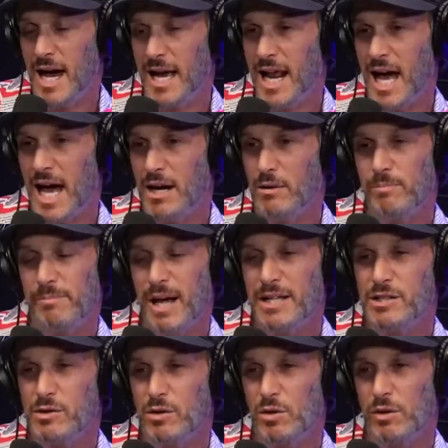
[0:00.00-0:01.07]
Yeah, and I, I don't,
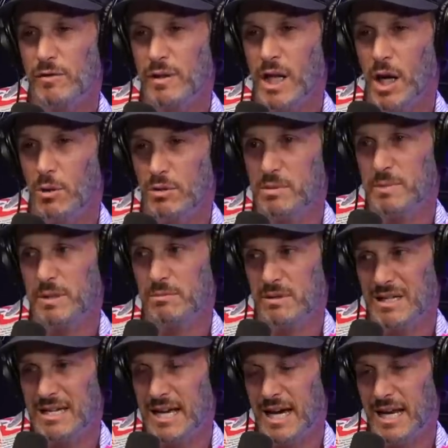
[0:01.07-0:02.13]
I just don't know if we'll always be
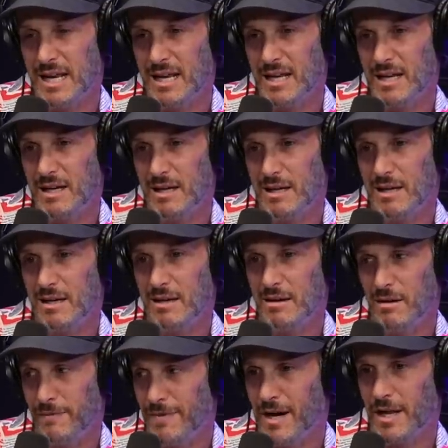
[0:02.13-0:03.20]
able to get
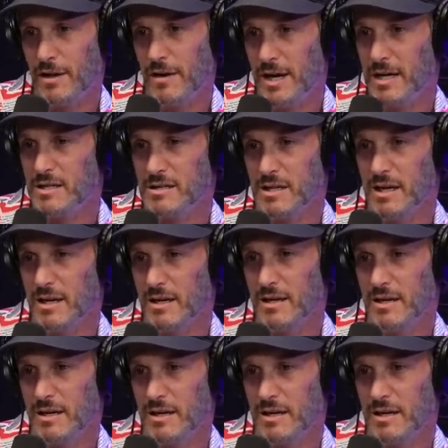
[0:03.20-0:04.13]
a father and a son. Oh,